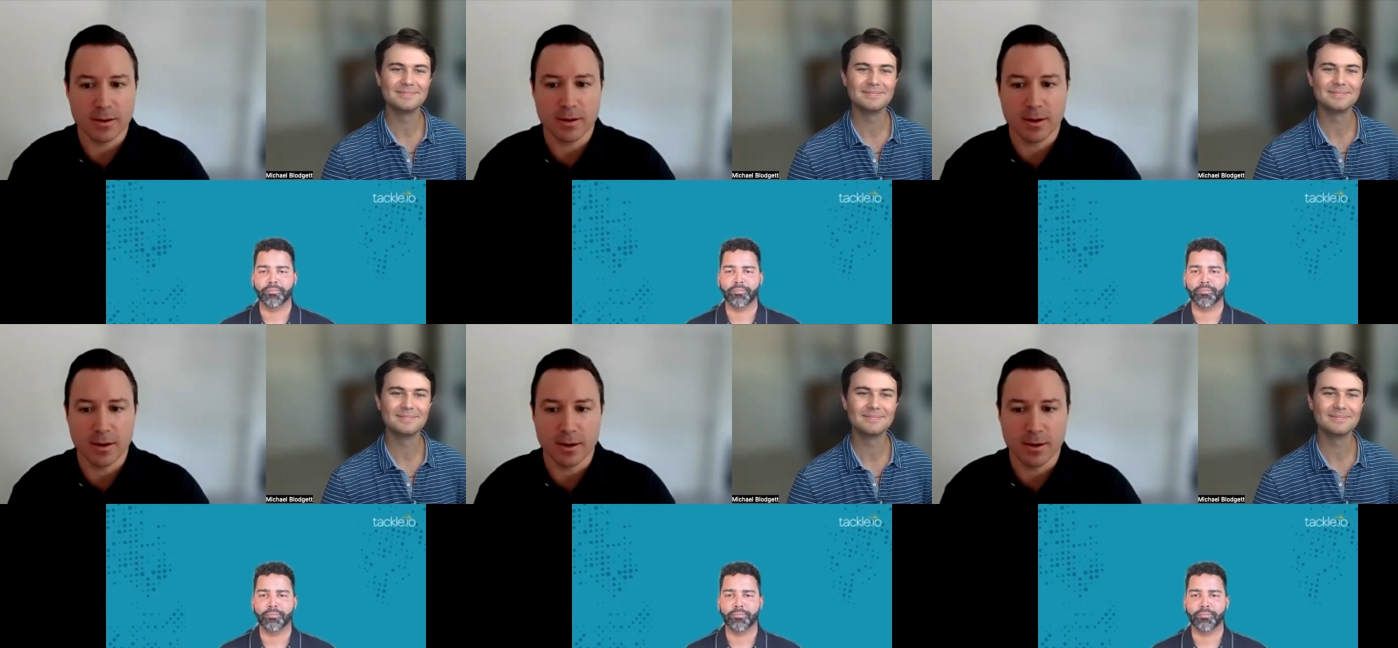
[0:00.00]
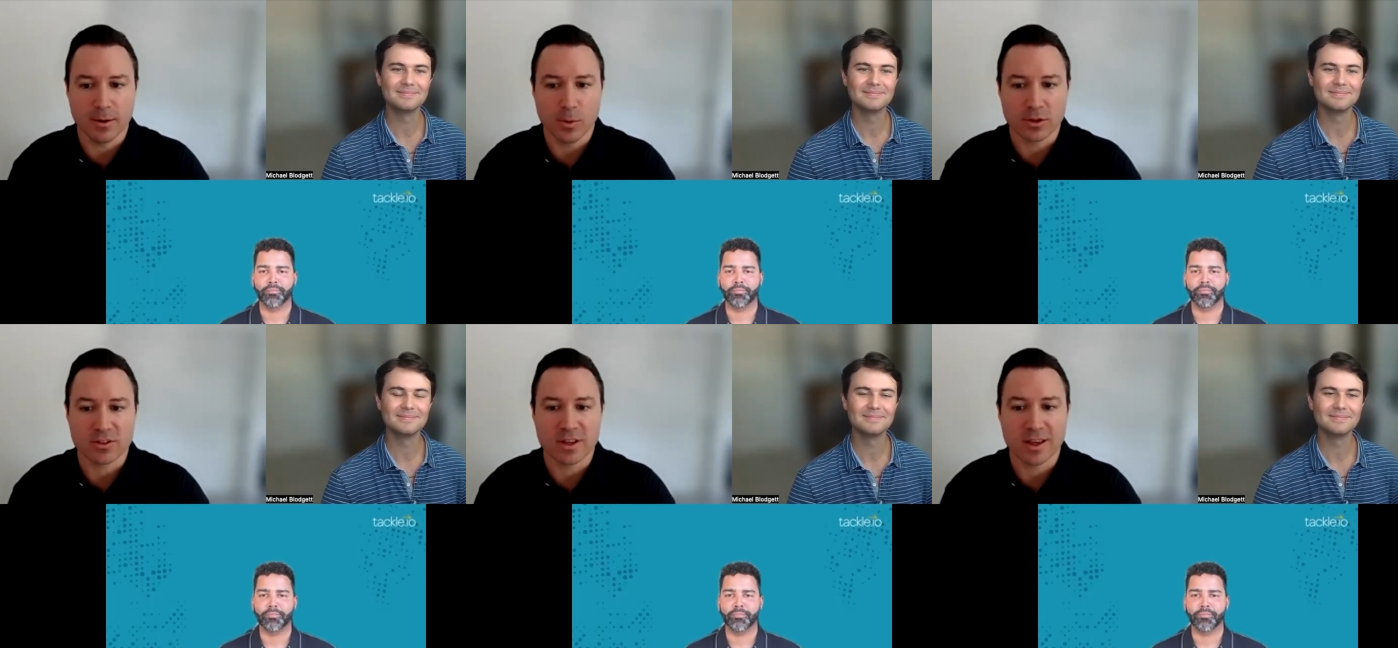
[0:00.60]
Speaker 1: Uh, what I'll
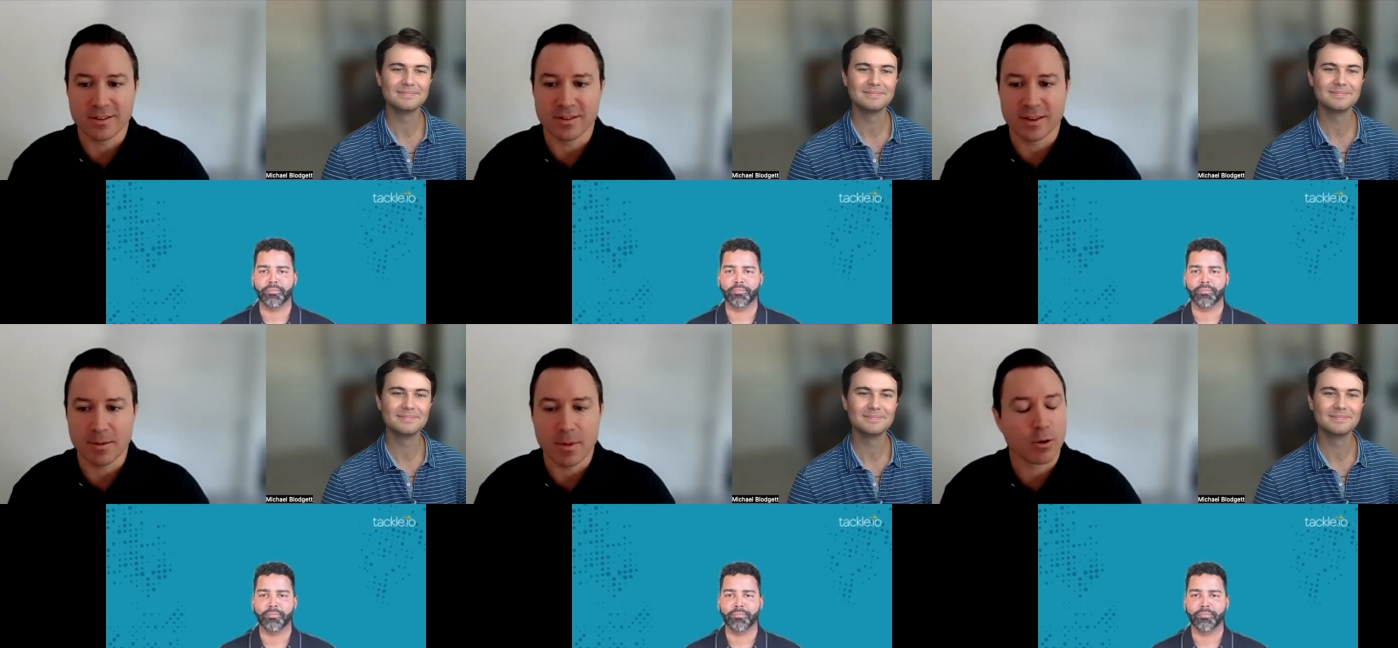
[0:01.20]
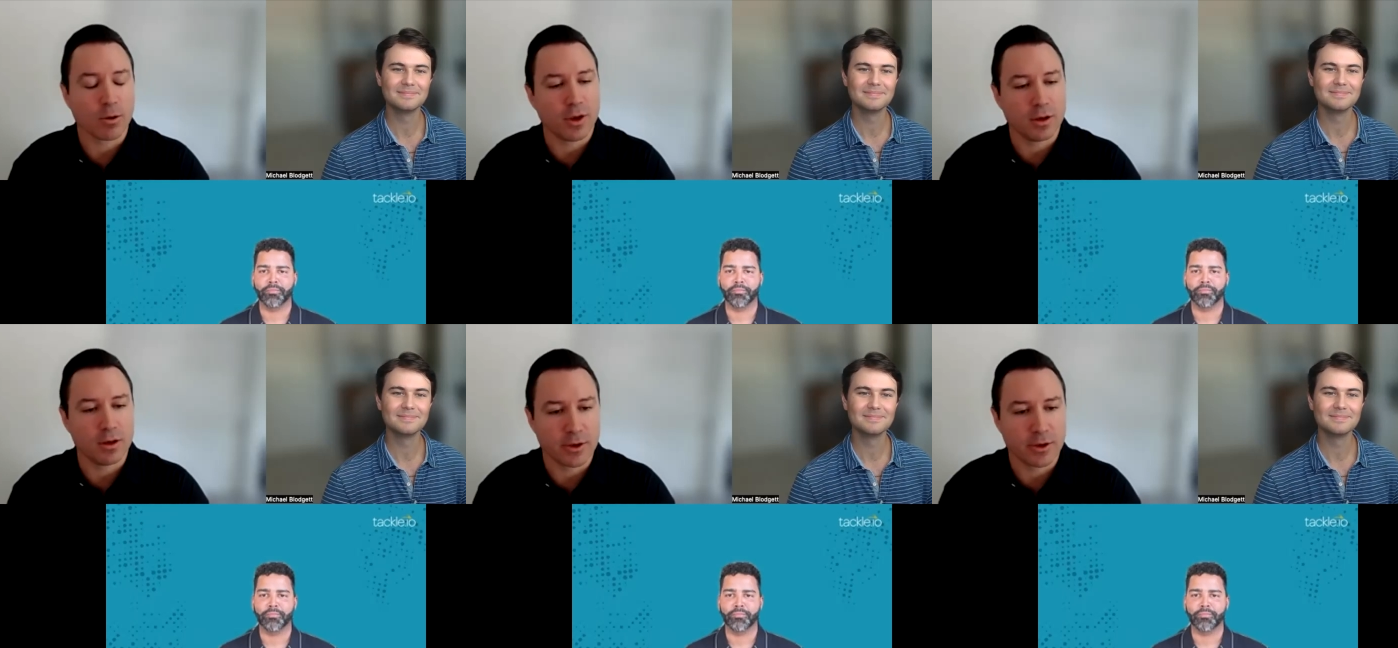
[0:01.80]
say is it's a marathon,
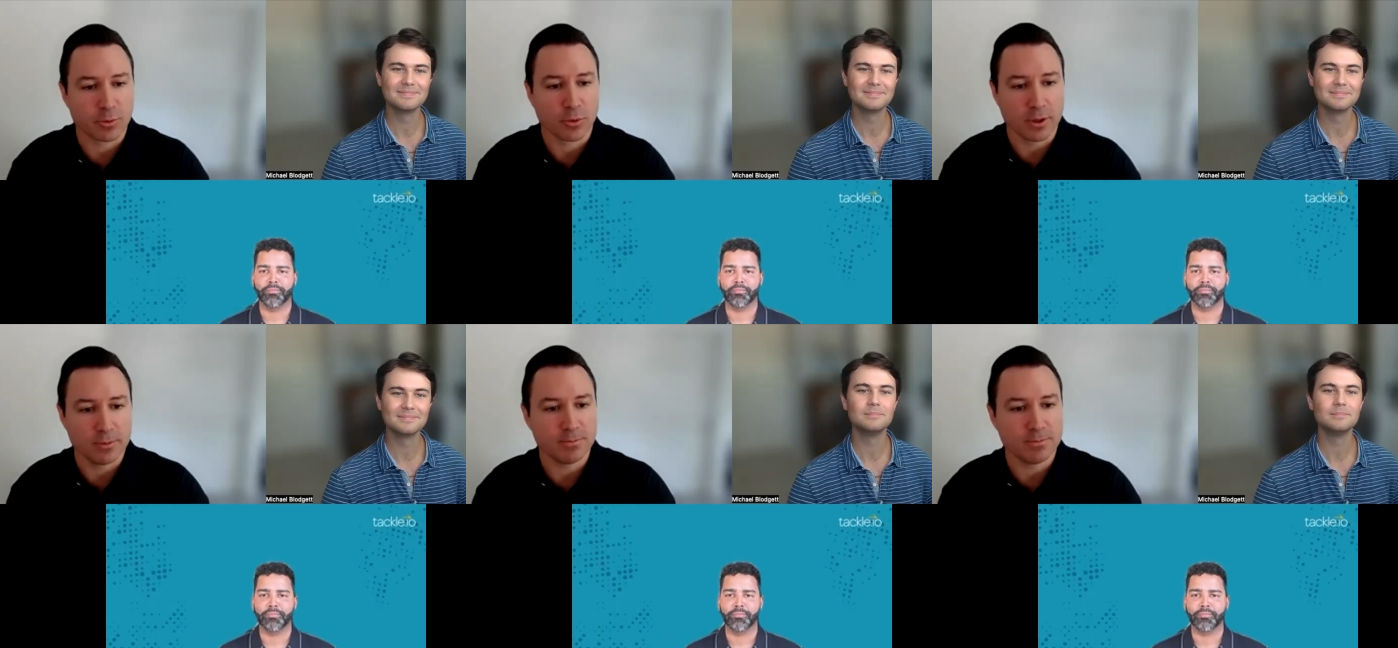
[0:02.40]
not a sprint.